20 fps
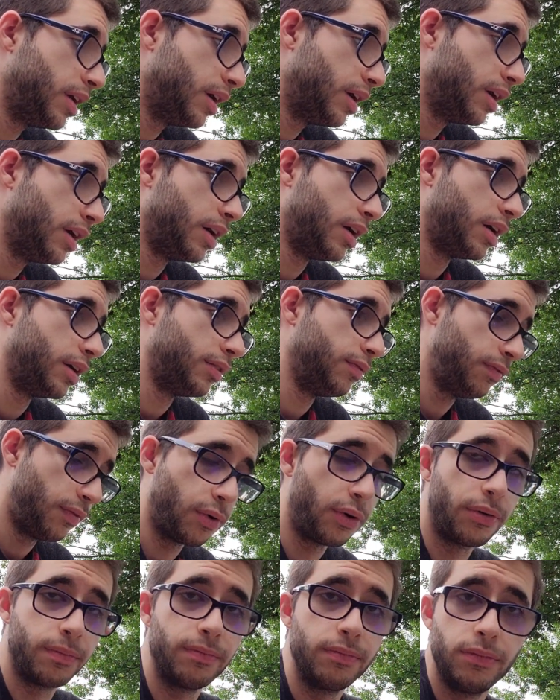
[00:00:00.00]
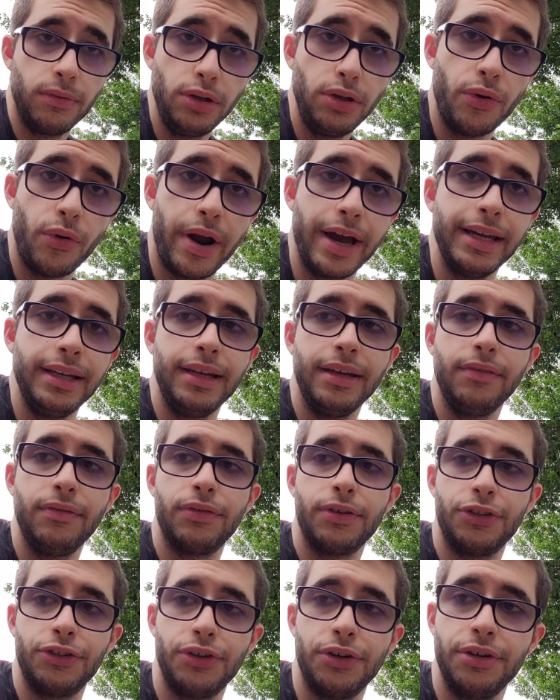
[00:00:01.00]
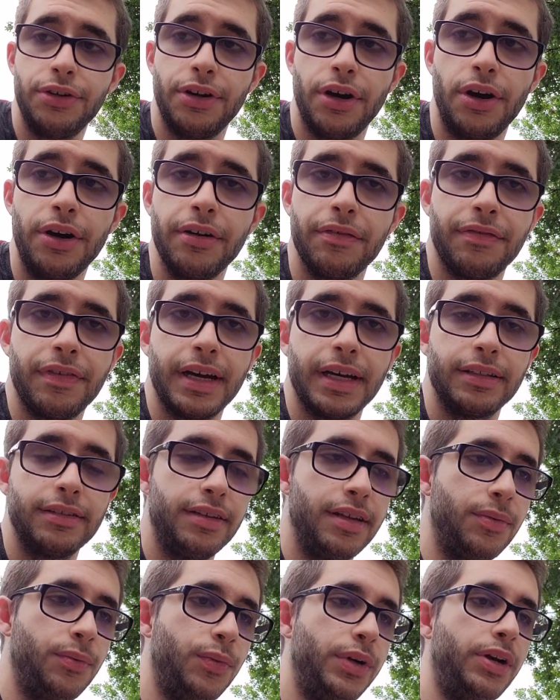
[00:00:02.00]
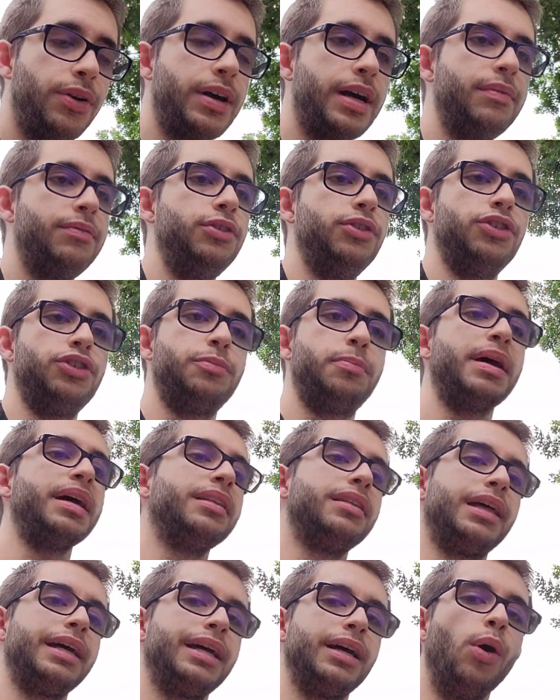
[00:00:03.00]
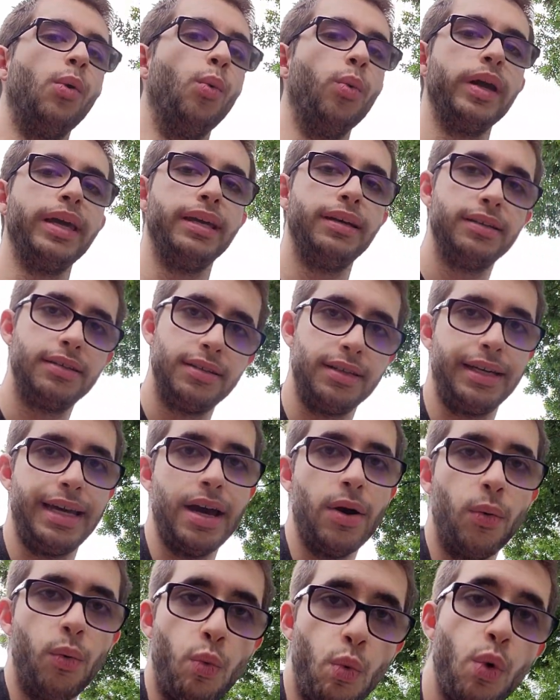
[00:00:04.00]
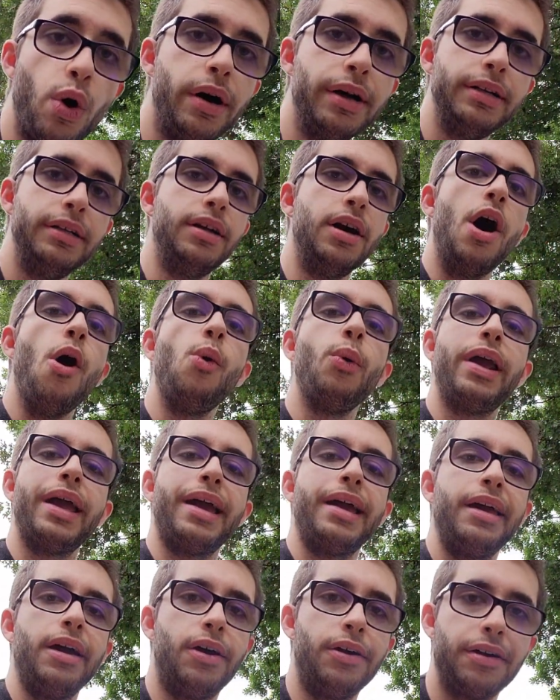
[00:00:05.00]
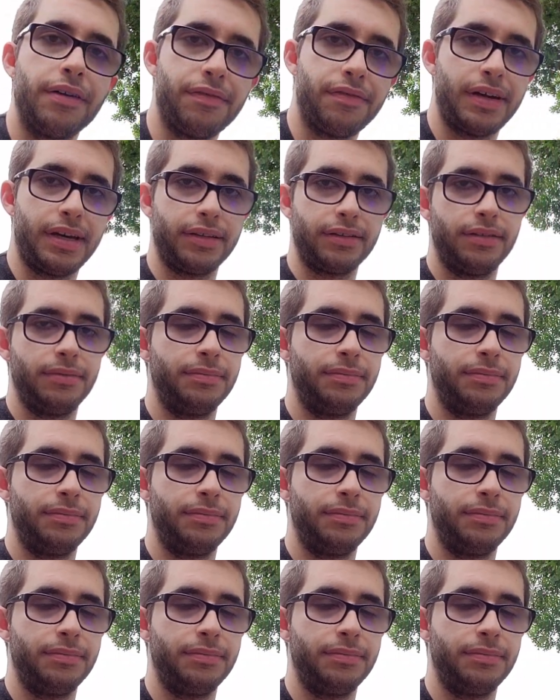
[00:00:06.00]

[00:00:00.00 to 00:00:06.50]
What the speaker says: for grinding for certain artifacts, and we don't have to spend like a week to get one okay artifact.